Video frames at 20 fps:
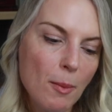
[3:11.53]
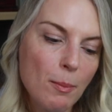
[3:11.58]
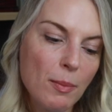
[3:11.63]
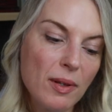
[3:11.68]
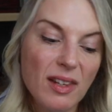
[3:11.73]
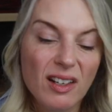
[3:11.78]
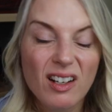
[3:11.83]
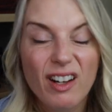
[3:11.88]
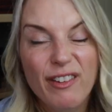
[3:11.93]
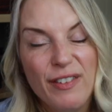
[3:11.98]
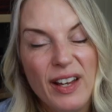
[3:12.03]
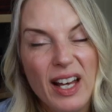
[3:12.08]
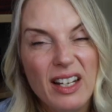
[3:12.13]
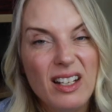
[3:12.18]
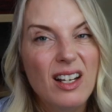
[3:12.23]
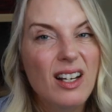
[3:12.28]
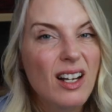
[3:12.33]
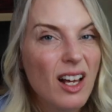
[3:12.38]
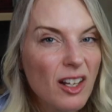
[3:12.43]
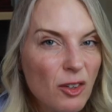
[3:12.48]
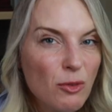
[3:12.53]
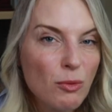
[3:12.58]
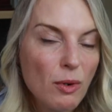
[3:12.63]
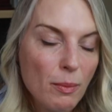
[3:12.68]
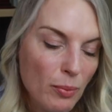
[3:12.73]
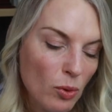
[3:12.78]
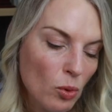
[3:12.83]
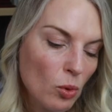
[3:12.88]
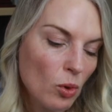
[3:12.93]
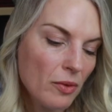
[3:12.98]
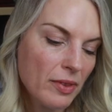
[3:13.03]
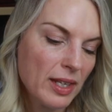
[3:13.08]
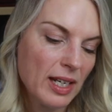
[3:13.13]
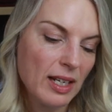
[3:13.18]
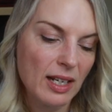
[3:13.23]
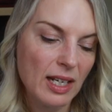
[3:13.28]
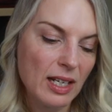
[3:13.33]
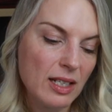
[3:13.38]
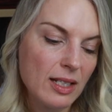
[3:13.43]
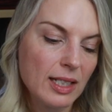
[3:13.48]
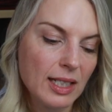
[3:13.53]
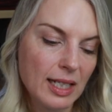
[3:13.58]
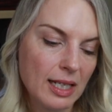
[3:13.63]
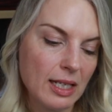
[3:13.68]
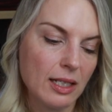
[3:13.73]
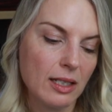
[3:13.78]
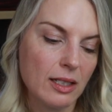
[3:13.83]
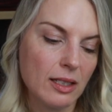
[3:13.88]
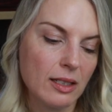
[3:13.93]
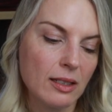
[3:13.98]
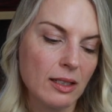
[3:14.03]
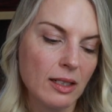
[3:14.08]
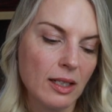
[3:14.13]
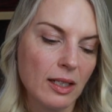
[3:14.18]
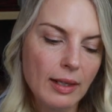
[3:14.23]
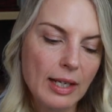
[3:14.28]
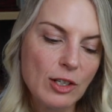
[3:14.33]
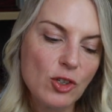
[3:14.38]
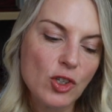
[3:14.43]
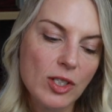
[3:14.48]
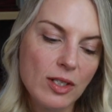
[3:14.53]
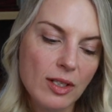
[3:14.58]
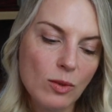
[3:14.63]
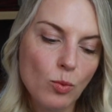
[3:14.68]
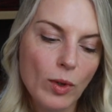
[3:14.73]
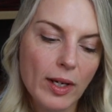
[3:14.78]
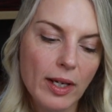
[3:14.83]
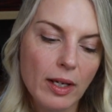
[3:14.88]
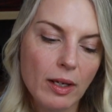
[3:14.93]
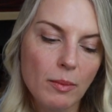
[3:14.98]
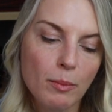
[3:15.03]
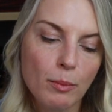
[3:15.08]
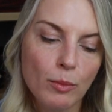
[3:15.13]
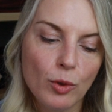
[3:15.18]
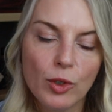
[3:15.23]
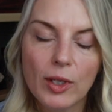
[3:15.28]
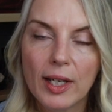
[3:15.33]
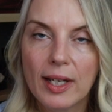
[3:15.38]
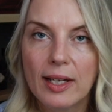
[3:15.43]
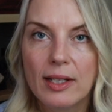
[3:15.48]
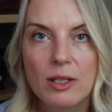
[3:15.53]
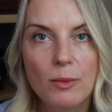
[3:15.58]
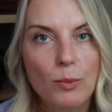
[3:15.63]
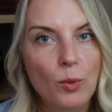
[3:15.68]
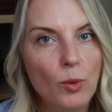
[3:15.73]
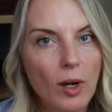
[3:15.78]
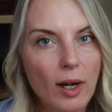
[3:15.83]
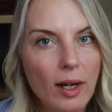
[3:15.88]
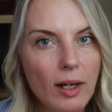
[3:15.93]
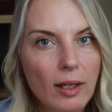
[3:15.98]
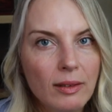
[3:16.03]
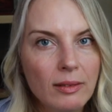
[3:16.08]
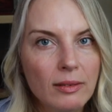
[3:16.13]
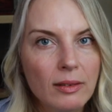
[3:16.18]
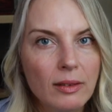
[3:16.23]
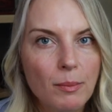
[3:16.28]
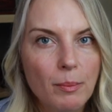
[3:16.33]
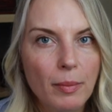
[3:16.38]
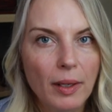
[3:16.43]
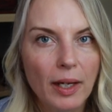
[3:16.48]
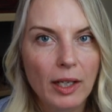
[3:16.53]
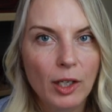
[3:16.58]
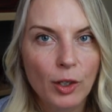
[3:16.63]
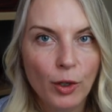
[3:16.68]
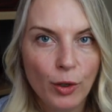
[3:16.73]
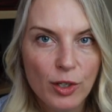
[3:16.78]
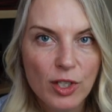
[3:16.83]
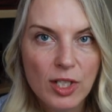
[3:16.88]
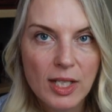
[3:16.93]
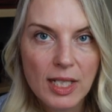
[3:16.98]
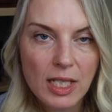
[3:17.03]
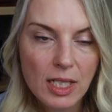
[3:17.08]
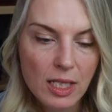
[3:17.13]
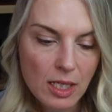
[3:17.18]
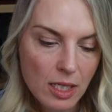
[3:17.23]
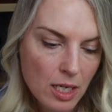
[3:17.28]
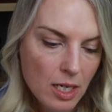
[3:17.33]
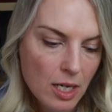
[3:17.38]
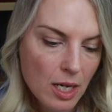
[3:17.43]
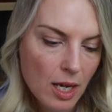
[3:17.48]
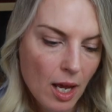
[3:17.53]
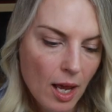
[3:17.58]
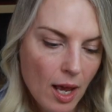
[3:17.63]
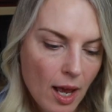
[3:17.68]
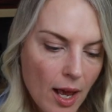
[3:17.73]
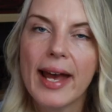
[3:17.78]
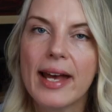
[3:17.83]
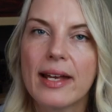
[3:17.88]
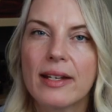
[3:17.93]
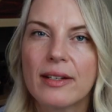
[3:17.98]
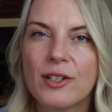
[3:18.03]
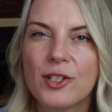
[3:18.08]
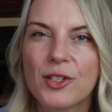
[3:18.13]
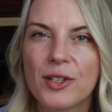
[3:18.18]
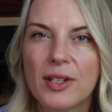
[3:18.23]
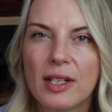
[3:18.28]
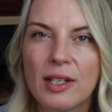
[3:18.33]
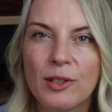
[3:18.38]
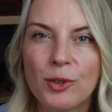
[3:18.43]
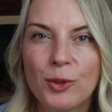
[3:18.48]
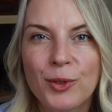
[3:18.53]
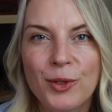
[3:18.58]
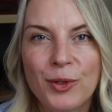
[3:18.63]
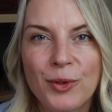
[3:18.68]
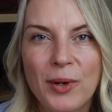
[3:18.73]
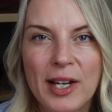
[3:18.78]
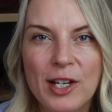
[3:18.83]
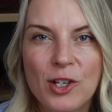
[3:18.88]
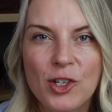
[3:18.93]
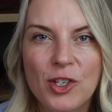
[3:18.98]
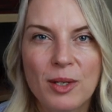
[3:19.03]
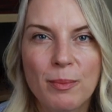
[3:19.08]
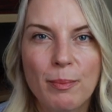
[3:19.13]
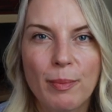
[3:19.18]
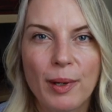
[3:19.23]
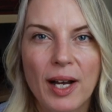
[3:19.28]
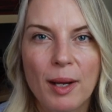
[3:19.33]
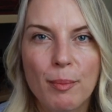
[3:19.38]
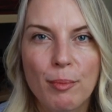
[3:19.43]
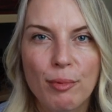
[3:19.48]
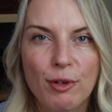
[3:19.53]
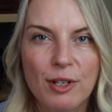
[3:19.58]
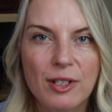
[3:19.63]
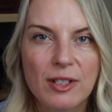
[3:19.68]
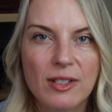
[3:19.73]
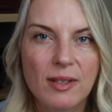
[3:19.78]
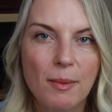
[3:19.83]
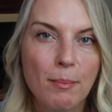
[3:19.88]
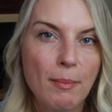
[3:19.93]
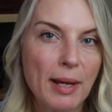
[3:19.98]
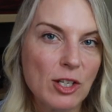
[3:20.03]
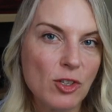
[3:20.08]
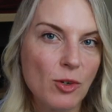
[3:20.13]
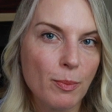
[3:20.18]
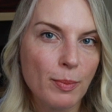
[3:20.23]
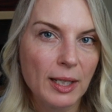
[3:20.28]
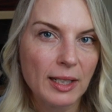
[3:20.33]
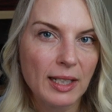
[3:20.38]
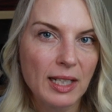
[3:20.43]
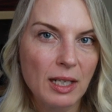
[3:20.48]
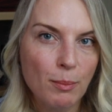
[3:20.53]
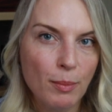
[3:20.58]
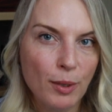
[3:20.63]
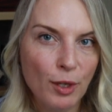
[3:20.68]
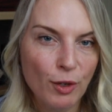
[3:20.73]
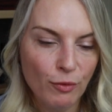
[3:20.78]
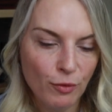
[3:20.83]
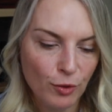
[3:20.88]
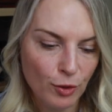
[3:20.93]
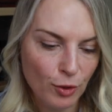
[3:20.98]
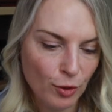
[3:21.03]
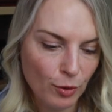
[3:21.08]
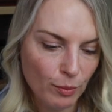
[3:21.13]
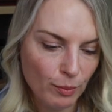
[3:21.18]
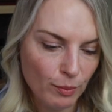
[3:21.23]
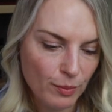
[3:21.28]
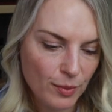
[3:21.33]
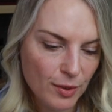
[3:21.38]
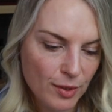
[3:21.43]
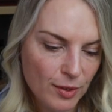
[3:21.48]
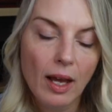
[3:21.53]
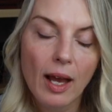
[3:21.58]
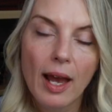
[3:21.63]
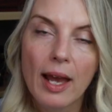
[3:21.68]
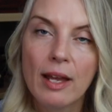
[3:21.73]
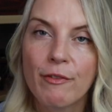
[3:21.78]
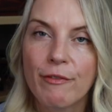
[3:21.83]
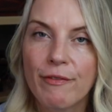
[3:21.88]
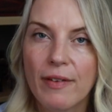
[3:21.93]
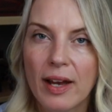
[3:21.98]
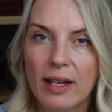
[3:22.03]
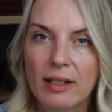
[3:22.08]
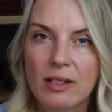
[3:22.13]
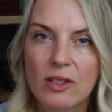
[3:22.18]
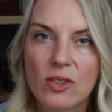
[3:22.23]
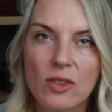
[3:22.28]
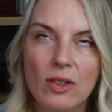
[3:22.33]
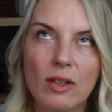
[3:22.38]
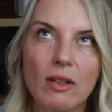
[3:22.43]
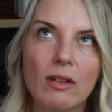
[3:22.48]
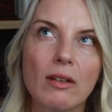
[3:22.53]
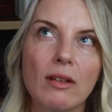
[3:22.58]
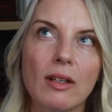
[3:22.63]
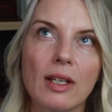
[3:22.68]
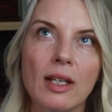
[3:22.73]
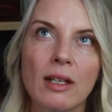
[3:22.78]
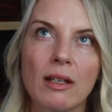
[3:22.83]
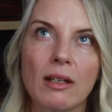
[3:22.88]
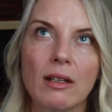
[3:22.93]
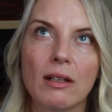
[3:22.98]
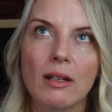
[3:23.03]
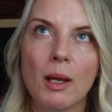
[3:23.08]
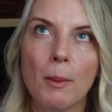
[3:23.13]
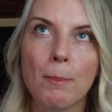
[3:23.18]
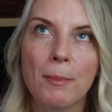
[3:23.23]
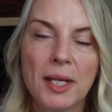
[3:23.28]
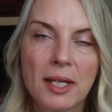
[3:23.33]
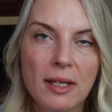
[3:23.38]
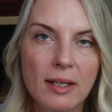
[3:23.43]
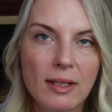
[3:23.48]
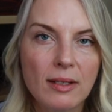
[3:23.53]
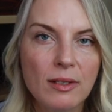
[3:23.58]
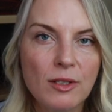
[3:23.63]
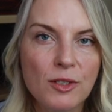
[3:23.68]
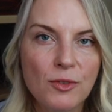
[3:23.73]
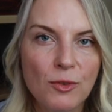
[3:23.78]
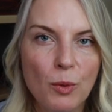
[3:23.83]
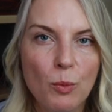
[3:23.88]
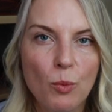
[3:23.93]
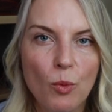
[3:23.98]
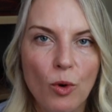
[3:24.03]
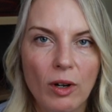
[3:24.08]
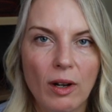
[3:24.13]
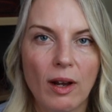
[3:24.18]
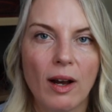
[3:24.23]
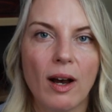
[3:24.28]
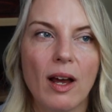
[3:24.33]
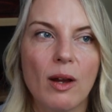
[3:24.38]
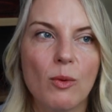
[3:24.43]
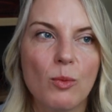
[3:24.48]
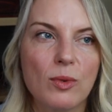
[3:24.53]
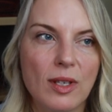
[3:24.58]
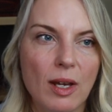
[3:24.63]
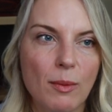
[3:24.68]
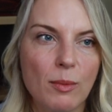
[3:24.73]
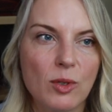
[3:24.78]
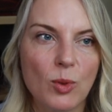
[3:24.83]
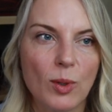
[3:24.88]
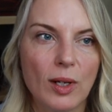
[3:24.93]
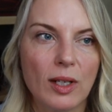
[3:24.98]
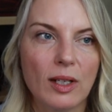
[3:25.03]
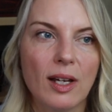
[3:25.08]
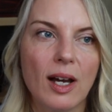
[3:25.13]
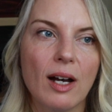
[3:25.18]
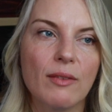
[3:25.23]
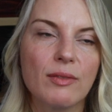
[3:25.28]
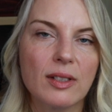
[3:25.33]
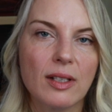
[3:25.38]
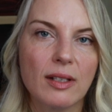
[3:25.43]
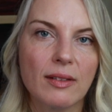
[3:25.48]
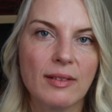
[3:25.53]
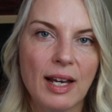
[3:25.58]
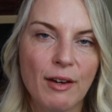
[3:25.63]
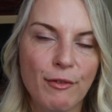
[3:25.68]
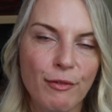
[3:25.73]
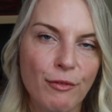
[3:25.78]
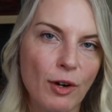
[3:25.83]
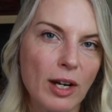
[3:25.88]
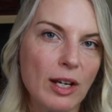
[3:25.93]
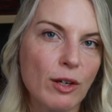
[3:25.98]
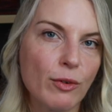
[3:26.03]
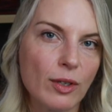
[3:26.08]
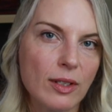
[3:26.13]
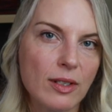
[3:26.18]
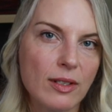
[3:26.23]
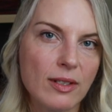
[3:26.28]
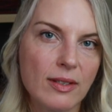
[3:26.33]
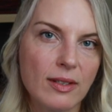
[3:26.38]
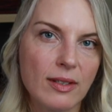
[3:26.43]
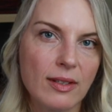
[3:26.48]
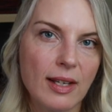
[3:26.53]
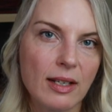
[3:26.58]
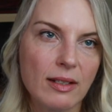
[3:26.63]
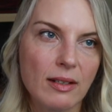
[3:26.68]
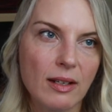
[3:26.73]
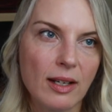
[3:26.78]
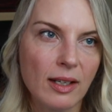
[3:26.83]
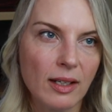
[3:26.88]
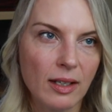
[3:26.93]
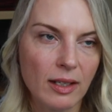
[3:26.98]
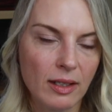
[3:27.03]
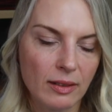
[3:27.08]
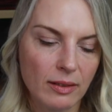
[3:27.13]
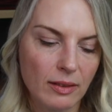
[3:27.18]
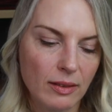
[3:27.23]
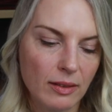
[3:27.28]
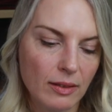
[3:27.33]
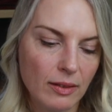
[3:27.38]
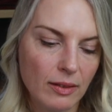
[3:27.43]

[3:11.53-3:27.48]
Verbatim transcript: But then I found another report that indicated that she did wear Muguet de Bois by Coty and Inauguration by Prince Matchabelli Perfumes. In fact, it appears from what I was able to uncover that that fragrance, that, uh,